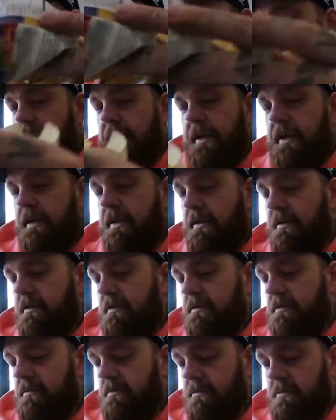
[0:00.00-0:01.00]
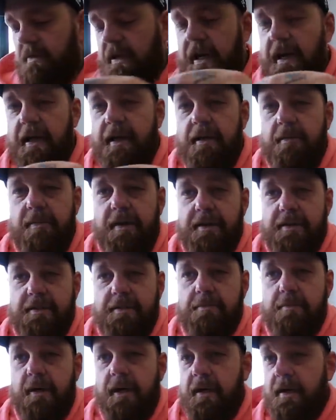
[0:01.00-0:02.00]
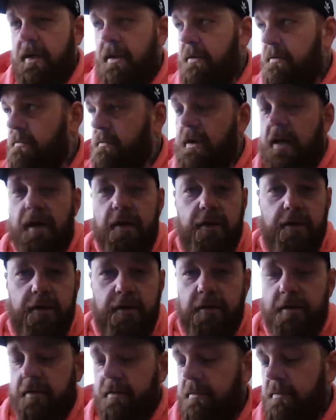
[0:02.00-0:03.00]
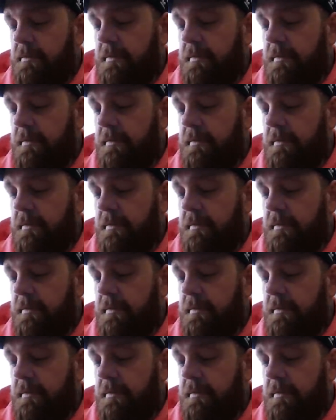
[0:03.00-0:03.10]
Randy got hit by somebody, not Ern,